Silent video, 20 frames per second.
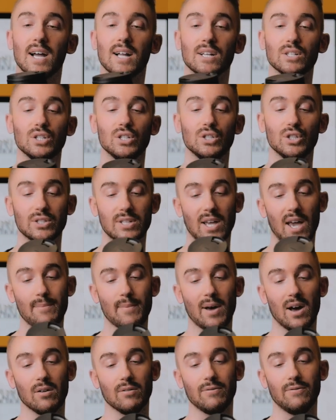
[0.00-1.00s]
It actually just
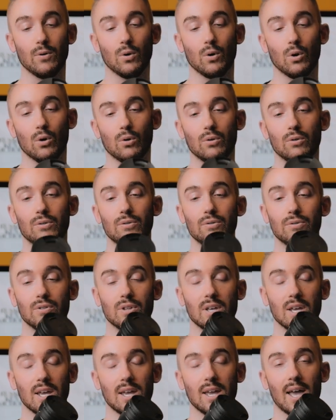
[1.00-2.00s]
came out for
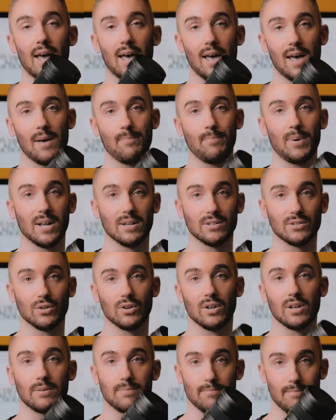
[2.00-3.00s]
the
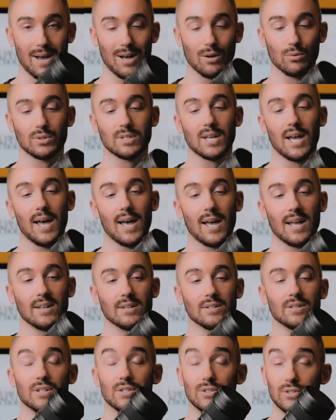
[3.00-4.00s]
Panasonic mount
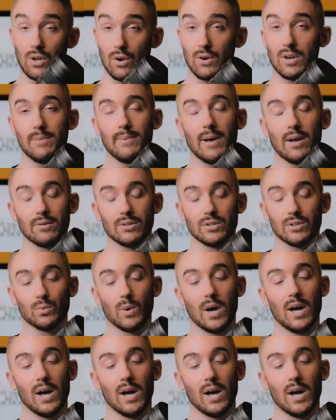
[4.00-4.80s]
and the Sony mount as